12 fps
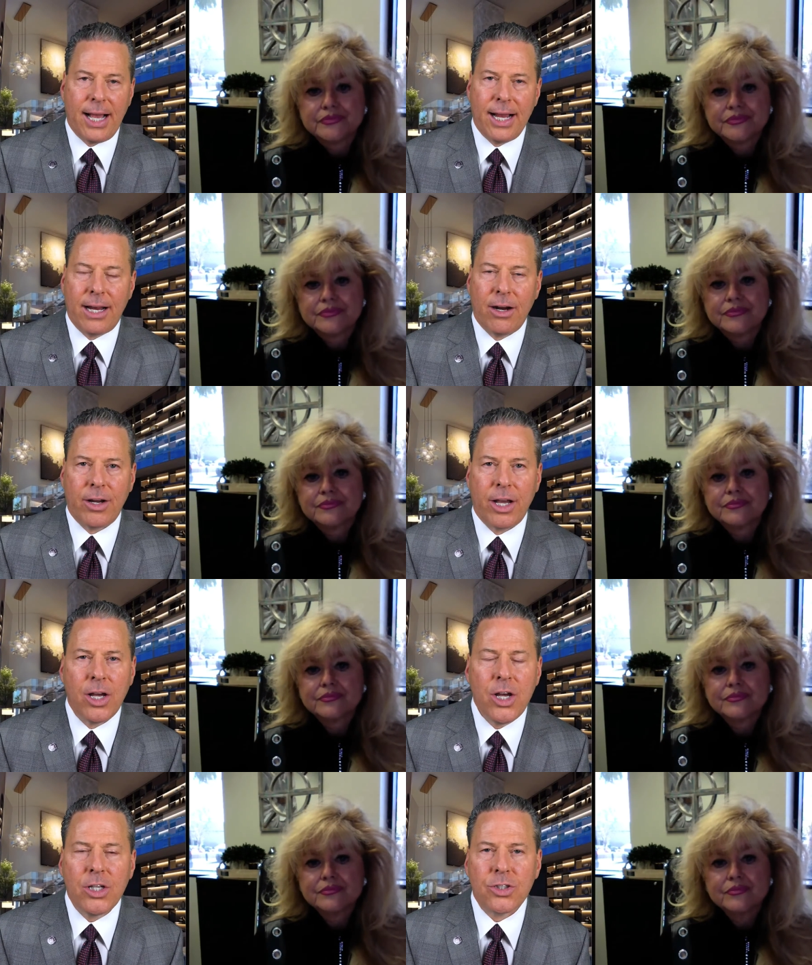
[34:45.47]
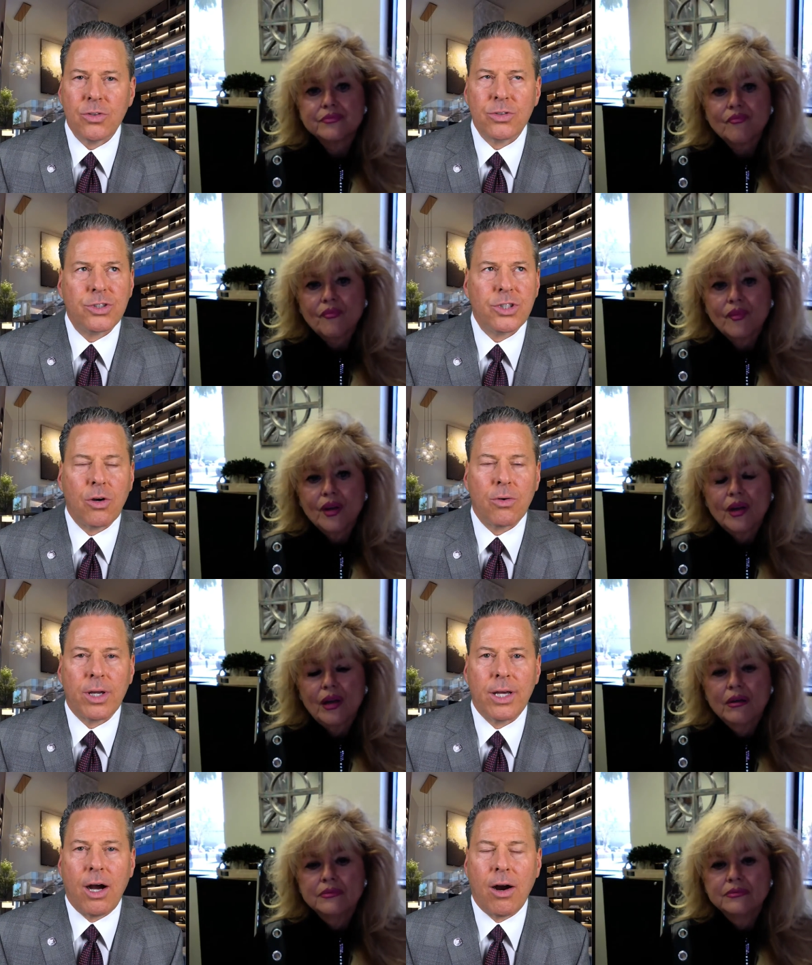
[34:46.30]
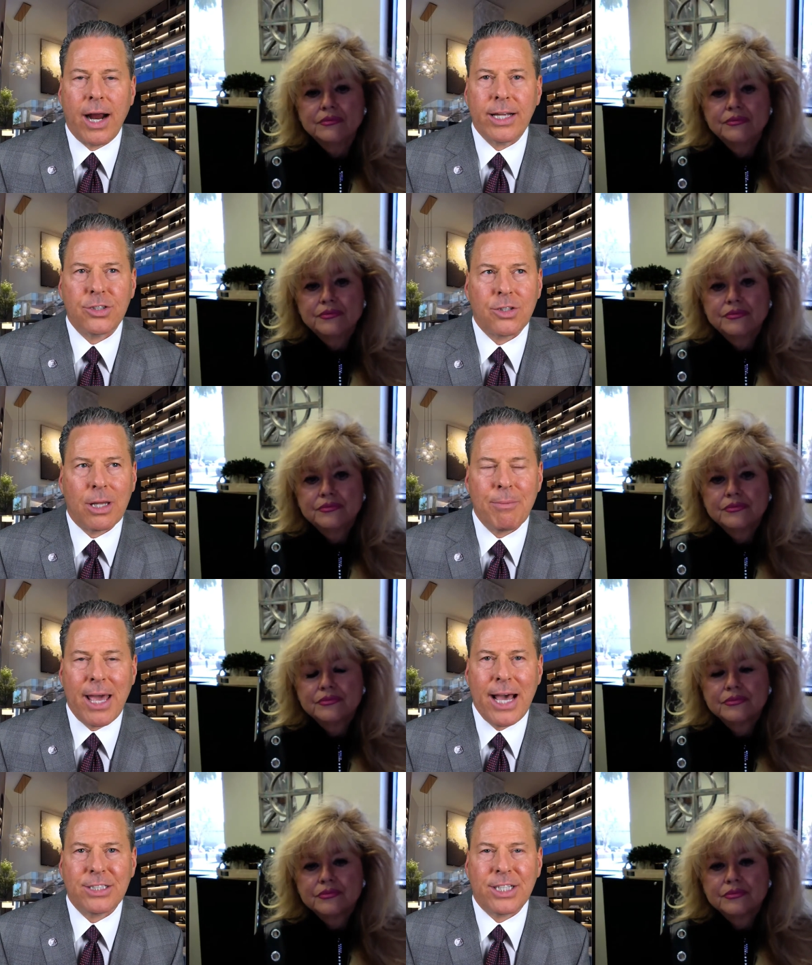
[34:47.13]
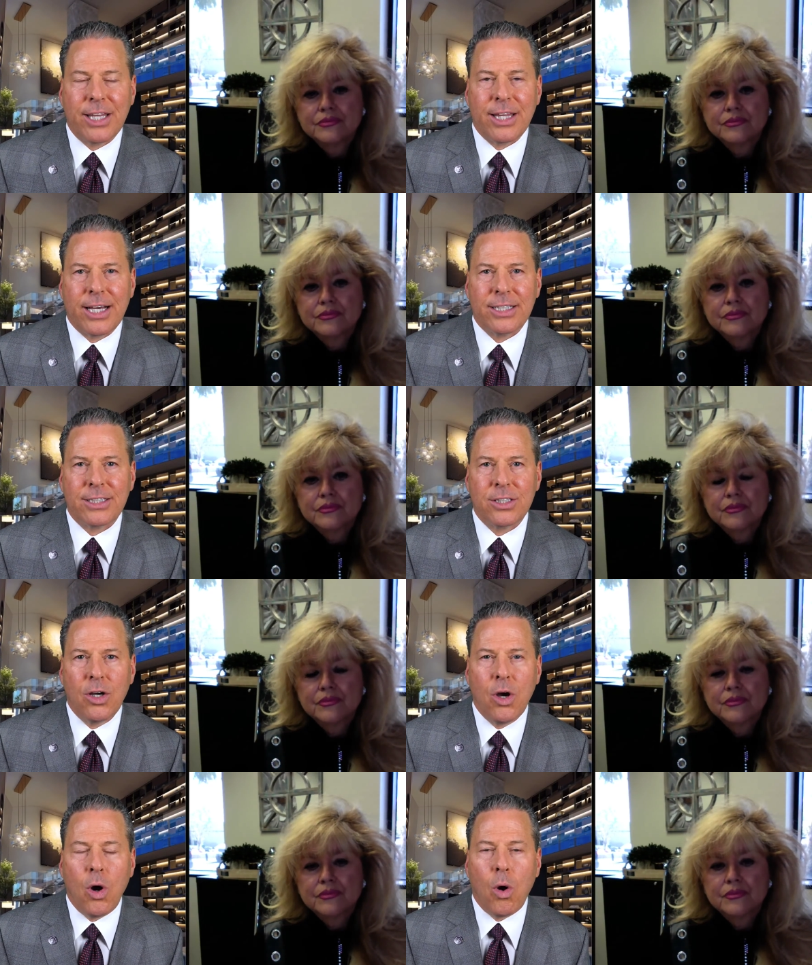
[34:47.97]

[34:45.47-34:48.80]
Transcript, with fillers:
Speaker 1: I hear you. So, so, all right. So let me ask you this.